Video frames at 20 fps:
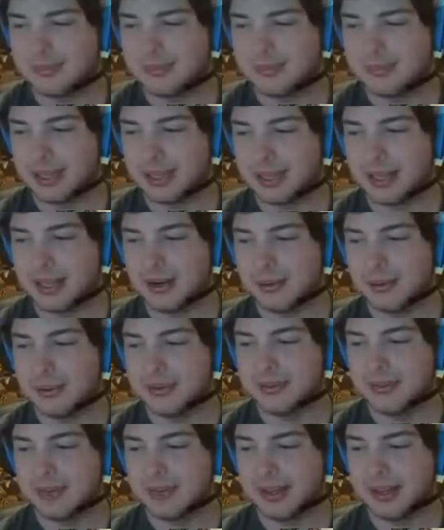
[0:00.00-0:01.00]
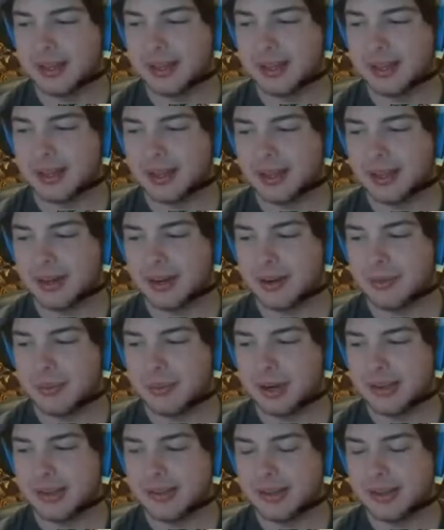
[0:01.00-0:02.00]
it almost felt like a
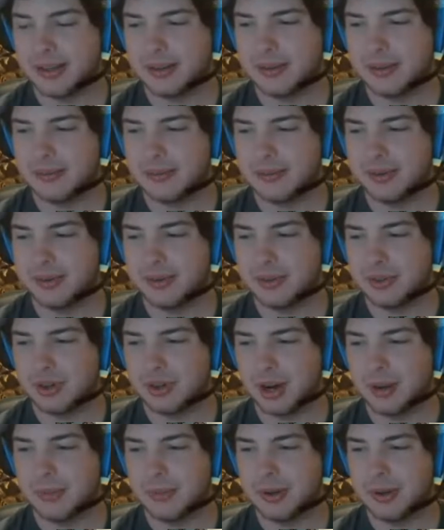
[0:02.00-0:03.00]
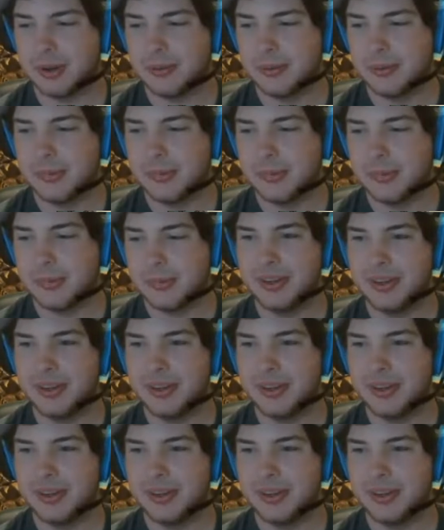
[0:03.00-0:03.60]
racing drama movie,